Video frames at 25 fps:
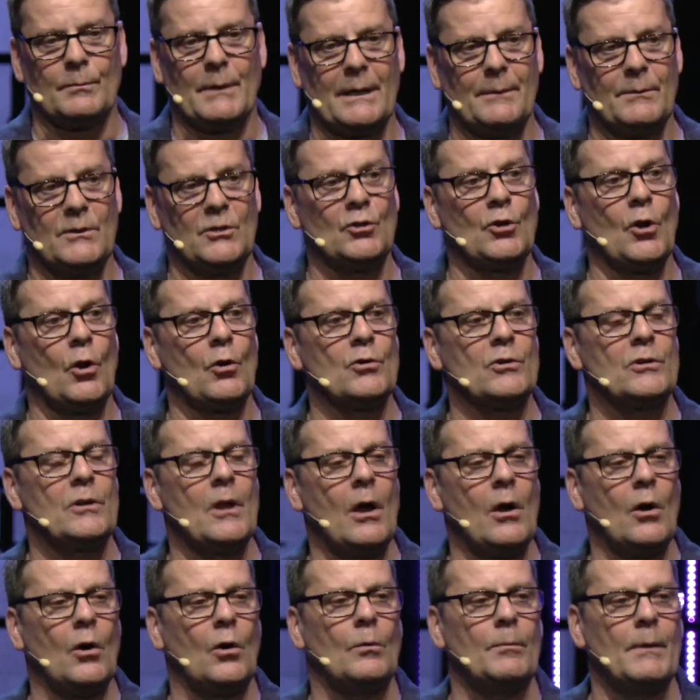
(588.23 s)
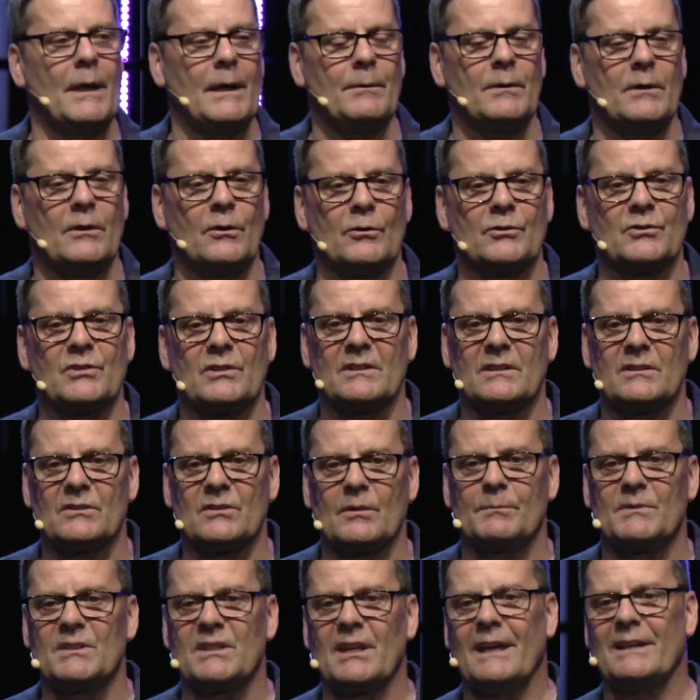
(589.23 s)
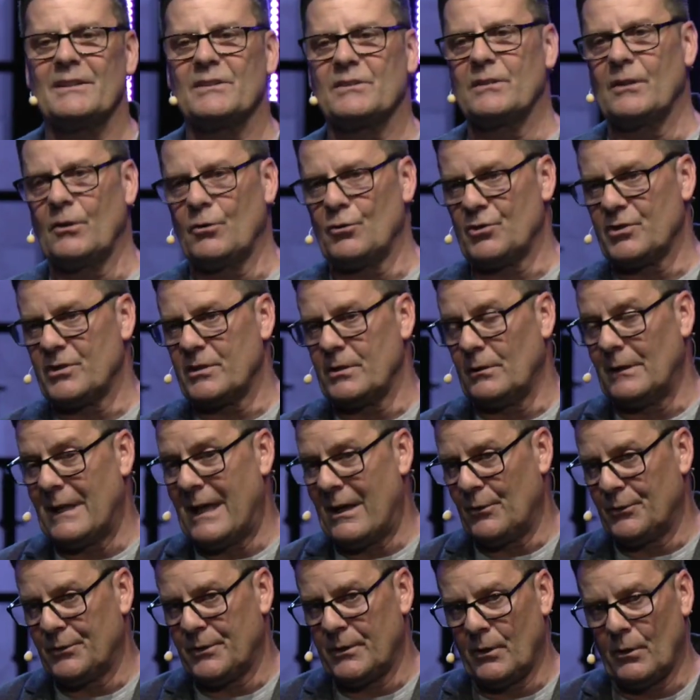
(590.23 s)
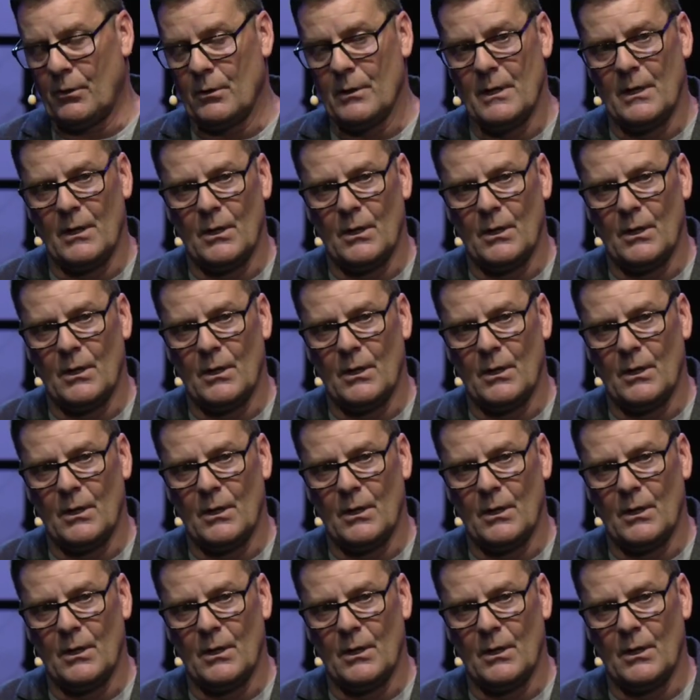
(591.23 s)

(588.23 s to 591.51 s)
maybe you don't know, maybe there's some tests that are still out there.